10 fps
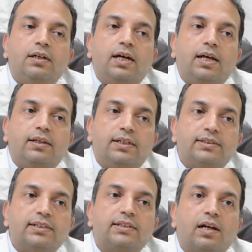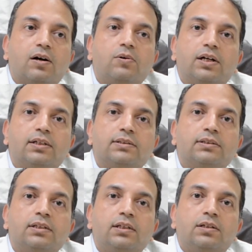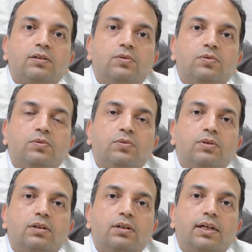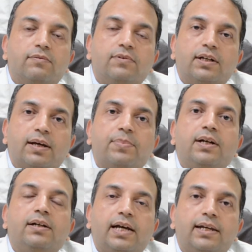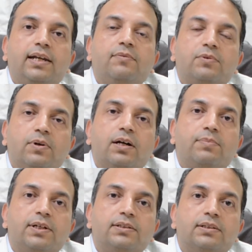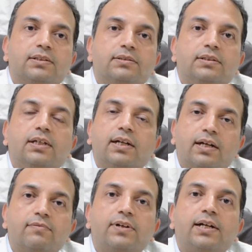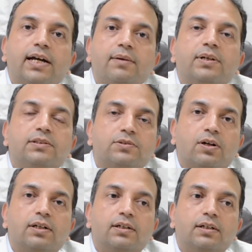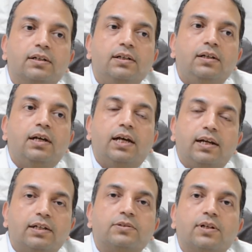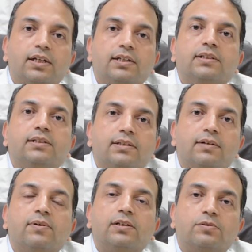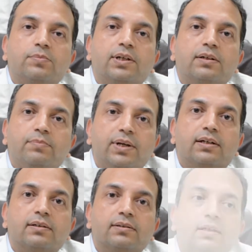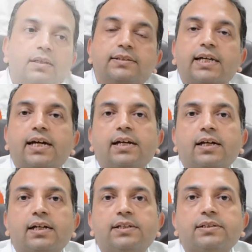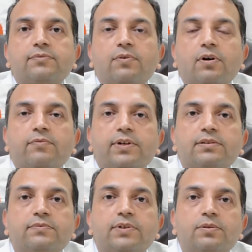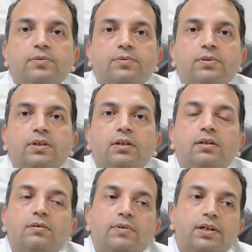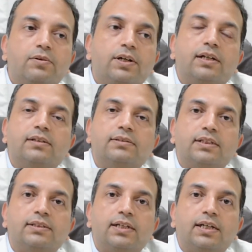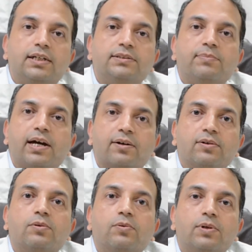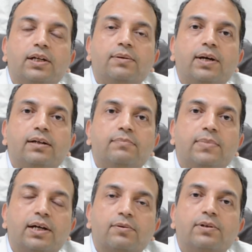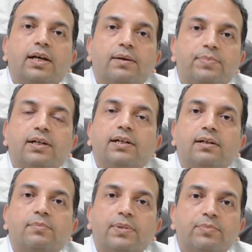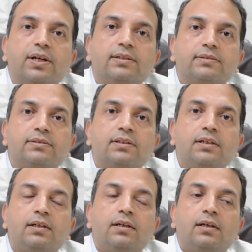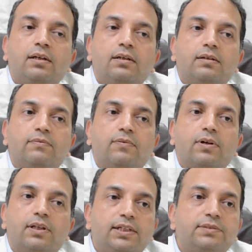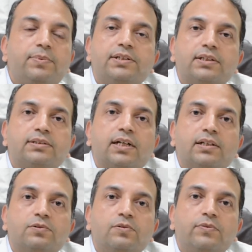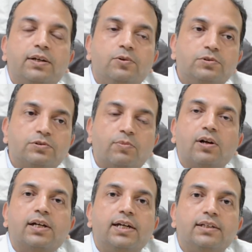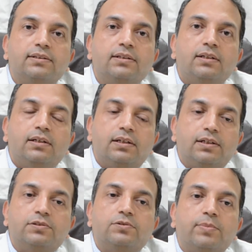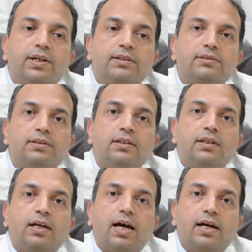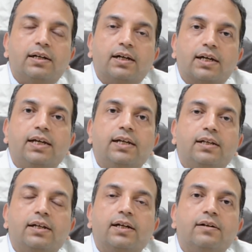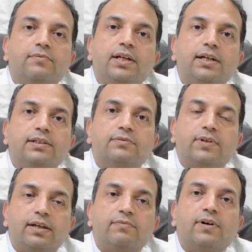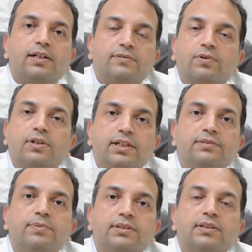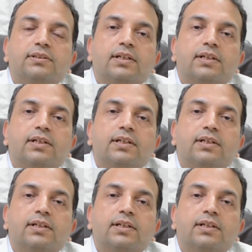And this has allowed us to give a rapid healing to our patients. Their recovery time has shortened, and naturally results have also become better. The second condition for which we do vitreoretinal surgery is macular hole and macular epiretinal membranes. For these patients also, we use small gauge instruments, and again the recovery is very fast for these patients